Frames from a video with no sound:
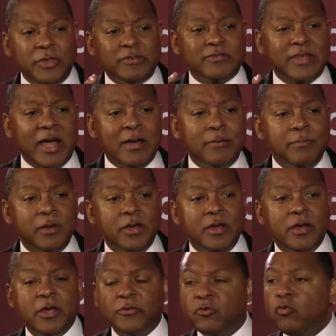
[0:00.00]
This time,
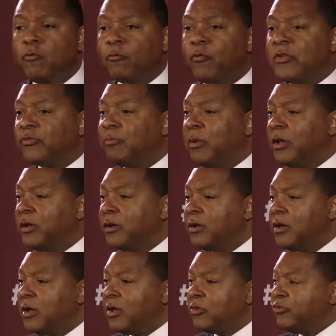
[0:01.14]
it's two Frenchmen,
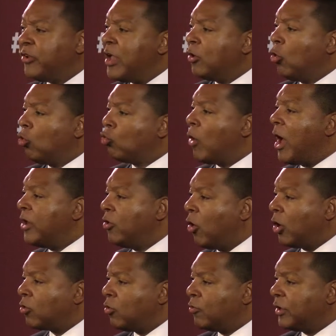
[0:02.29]
Django
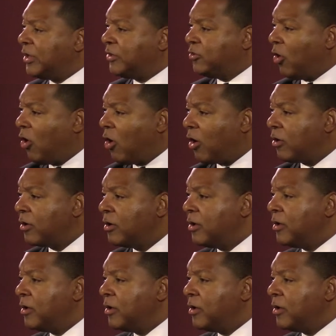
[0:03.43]
Reinhardt on the guitar,